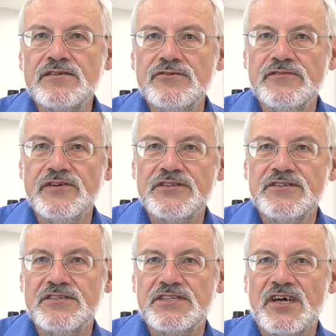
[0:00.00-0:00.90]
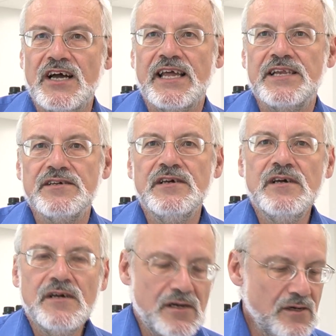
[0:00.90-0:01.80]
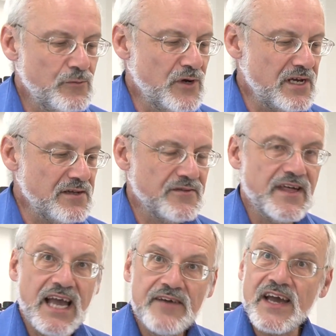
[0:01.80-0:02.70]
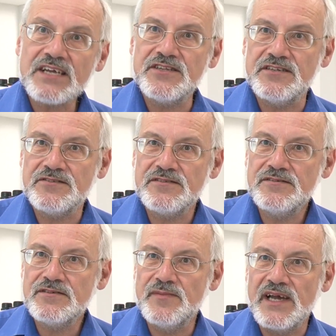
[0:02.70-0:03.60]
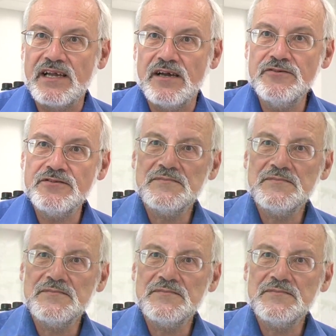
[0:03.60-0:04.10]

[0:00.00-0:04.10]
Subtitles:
universities in Thailand, where they have access to mangoes,